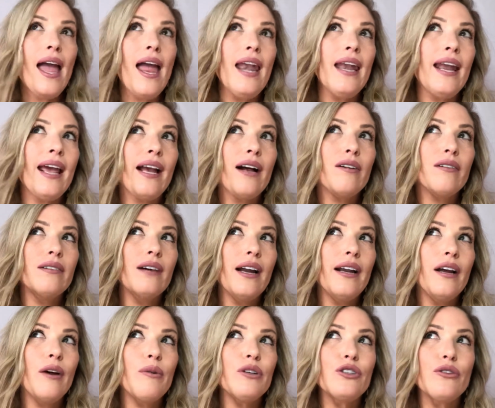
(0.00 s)
Now, I
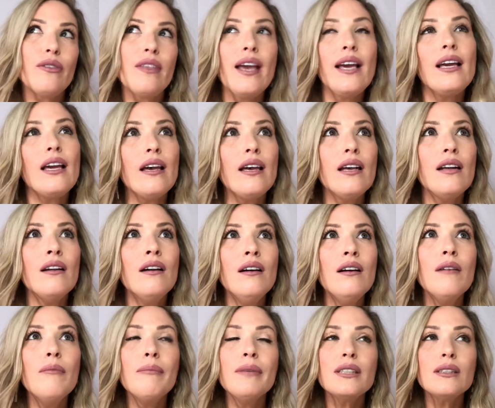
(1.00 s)
know what you're thinking,
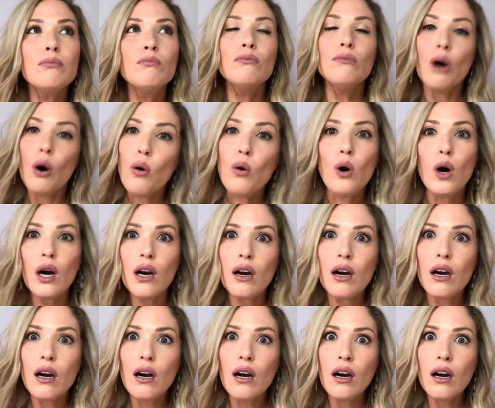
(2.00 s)
Miss
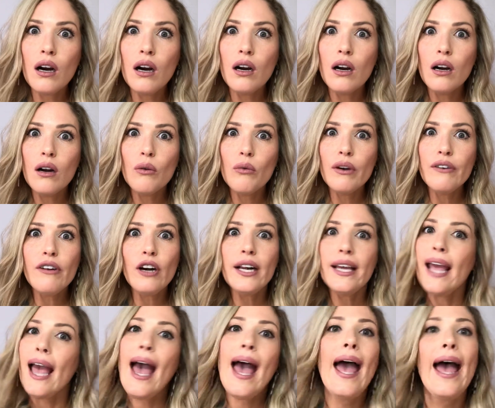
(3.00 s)
Moore, we've already
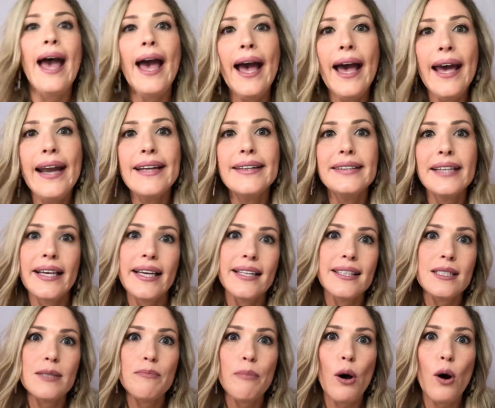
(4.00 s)
had a
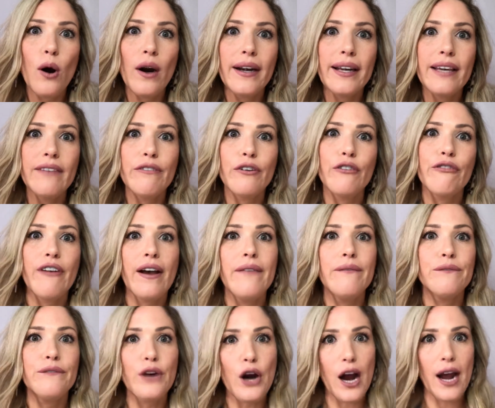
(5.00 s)
dance party for
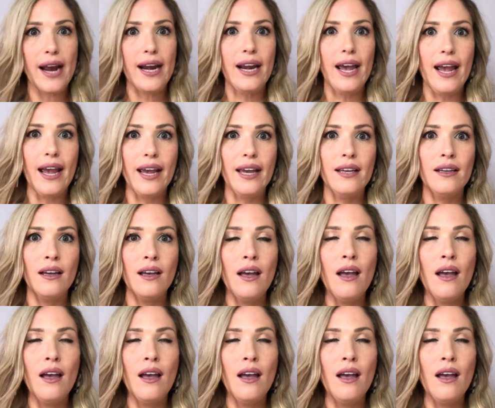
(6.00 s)
Fun Friday.